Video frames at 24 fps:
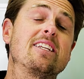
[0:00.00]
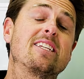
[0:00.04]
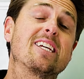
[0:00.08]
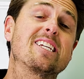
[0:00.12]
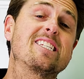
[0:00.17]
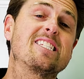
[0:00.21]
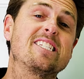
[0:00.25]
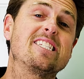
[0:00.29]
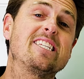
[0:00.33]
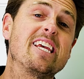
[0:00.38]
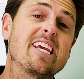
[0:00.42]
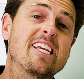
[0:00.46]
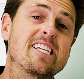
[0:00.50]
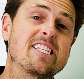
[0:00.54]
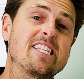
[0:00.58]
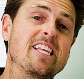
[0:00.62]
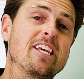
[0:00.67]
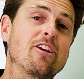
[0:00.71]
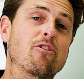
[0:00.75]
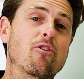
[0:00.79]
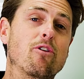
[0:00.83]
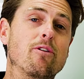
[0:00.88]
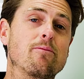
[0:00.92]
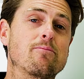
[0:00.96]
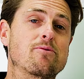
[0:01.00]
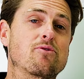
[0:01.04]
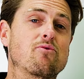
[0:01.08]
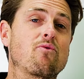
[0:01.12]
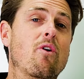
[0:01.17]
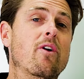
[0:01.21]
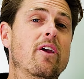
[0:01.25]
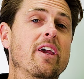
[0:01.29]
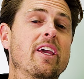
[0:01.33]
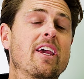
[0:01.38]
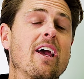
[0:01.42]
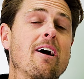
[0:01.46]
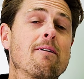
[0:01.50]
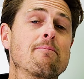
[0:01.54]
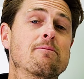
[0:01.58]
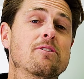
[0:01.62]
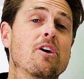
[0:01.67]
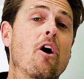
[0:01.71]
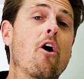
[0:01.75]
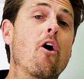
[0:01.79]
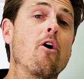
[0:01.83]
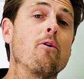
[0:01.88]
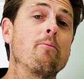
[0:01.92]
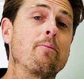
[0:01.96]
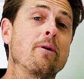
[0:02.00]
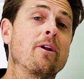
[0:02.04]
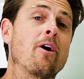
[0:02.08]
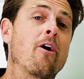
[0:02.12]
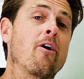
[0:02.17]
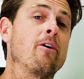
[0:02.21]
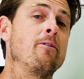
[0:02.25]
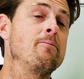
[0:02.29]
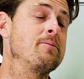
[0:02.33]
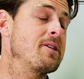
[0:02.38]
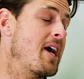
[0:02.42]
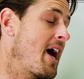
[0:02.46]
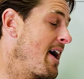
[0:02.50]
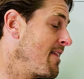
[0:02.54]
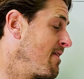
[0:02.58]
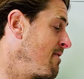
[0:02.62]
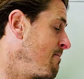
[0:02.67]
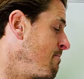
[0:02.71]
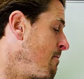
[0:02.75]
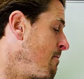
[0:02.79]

to 60 groups rocking up to open homes at the